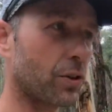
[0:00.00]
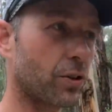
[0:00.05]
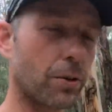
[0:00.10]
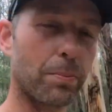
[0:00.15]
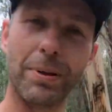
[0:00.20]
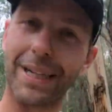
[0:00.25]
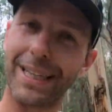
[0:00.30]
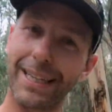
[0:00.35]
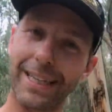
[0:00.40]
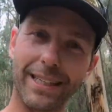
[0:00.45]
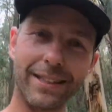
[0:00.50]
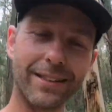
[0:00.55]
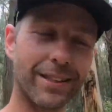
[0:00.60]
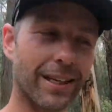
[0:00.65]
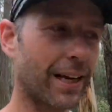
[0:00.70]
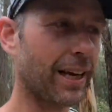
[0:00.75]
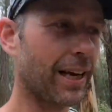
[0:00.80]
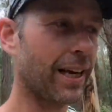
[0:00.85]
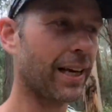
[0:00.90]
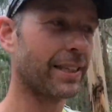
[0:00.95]
So
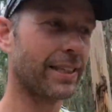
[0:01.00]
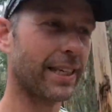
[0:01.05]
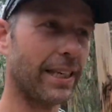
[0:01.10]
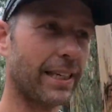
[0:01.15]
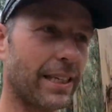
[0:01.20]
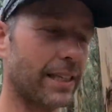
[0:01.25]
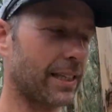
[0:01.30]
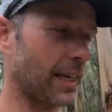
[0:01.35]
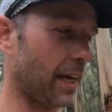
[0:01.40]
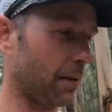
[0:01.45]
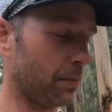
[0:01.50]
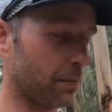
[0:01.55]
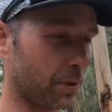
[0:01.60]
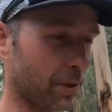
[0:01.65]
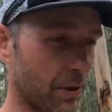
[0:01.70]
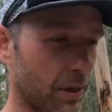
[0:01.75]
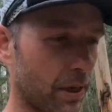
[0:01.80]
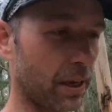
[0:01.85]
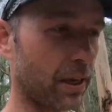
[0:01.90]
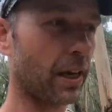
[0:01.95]
please take the time
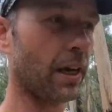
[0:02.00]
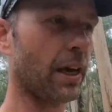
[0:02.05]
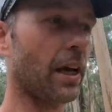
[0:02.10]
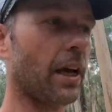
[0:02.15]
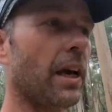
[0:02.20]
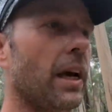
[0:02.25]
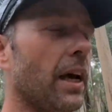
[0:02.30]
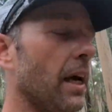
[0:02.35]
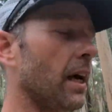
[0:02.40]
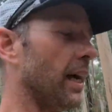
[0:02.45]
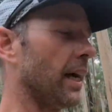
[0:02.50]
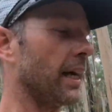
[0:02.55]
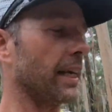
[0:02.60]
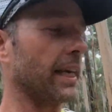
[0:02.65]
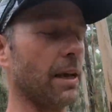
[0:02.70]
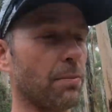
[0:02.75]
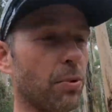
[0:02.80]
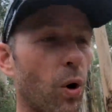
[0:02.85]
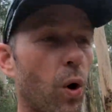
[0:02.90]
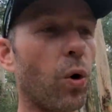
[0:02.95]
to
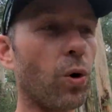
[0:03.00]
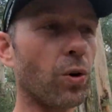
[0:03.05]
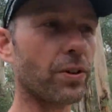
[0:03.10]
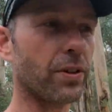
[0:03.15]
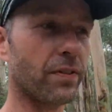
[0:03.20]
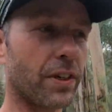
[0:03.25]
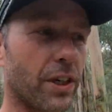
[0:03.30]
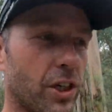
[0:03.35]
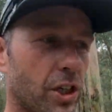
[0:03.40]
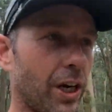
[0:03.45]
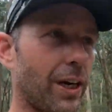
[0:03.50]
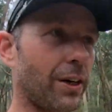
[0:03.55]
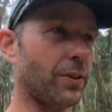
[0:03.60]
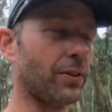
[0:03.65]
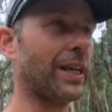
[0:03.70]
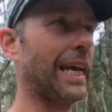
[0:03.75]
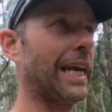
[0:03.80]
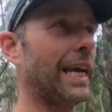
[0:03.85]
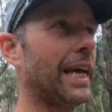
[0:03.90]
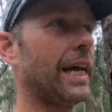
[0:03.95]
keep hold of your
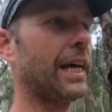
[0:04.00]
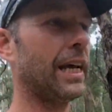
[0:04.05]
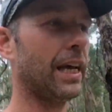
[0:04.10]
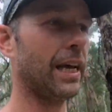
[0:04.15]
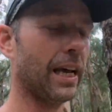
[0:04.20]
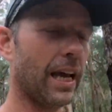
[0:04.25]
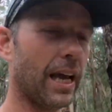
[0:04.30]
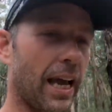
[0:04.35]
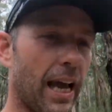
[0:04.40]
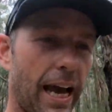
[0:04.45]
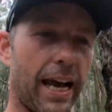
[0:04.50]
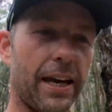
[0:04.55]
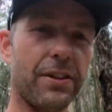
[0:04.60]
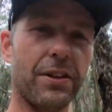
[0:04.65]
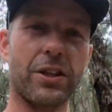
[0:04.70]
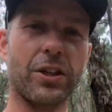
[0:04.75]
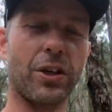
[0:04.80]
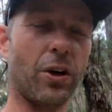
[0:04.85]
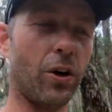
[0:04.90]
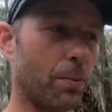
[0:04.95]
gels and the
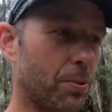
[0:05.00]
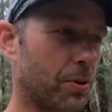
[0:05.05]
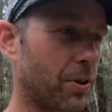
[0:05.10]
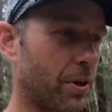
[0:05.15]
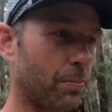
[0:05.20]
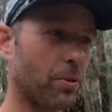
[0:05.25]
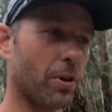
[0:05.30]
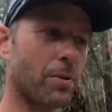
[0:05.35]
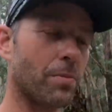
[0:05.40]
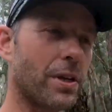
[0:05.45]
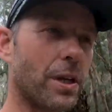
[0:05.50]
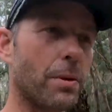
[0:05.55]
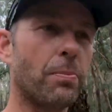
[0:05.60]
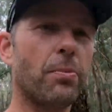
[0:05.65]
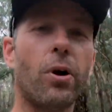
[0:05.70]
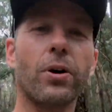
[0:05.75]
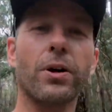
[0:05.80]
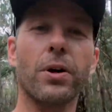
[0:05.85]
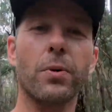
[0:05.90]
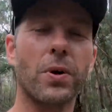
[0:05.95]
tops, put them in your
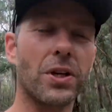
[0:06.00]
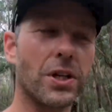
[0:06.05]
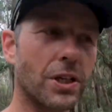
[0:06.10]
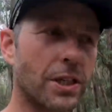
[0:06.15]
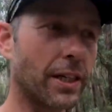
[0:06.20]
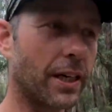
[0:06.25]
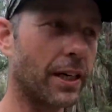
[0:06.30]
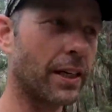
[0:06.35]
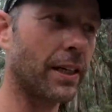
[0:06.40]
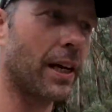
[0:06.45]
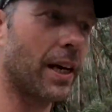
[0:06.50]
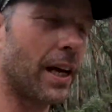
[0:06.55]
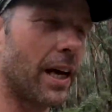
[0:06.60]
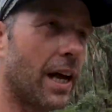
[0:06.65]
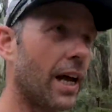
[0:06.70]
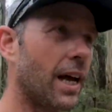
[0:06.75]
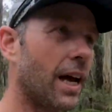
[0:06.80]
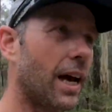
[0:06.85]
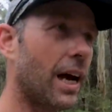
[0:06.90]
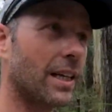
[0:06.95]
pocket when you're done,
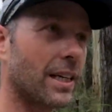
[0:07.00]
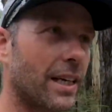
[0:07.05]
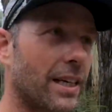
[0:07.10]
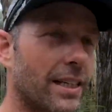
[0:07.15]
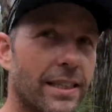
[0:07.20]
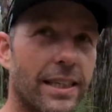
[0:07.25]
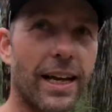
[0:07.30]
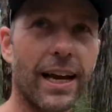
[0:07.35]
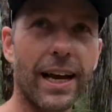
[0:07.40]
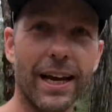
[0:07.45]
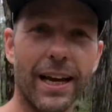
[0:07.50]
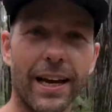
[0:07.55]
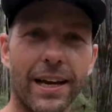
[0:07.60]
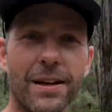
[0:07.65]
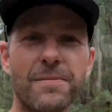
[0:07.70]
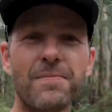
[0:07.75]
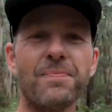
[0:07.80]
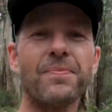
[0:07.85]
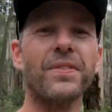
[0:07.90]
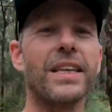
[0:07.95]
and let's
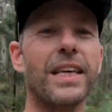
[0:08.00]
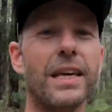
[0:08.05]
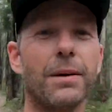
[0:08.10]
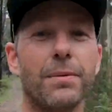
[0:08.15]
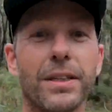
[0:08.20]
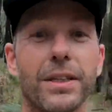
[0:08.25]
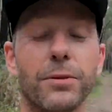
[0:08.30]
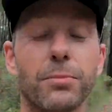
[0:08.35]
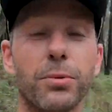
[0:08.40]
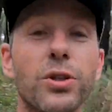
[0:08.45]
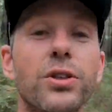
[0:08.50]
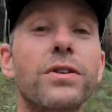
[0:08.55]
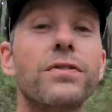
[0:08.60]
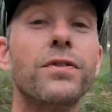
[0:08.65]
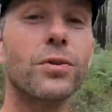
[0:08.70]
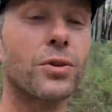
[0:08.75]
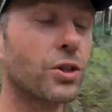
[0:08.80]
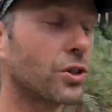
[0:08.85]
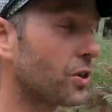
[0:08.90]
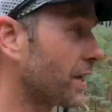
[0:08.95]
keep these
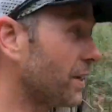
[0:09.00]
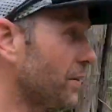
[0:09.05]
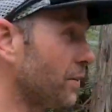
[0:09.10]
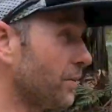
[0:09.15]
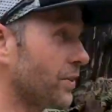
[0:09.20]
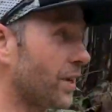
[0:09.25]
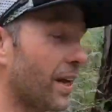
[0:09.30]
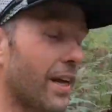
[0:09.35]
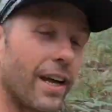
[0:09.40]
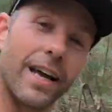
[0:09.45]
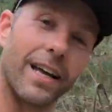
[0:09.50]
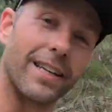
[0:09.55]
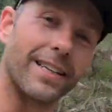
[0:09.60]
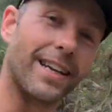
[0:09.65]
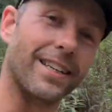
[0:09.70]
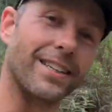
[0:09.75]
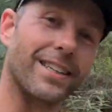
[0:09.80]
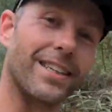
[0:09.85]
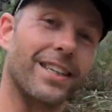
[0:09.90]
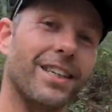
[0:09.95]
beautiful trails
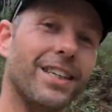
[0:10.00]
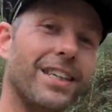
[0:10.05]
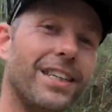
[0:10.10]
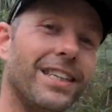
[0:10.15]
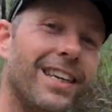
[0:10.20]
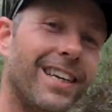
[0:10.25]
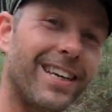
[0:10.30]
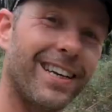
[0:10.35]
nice and clean.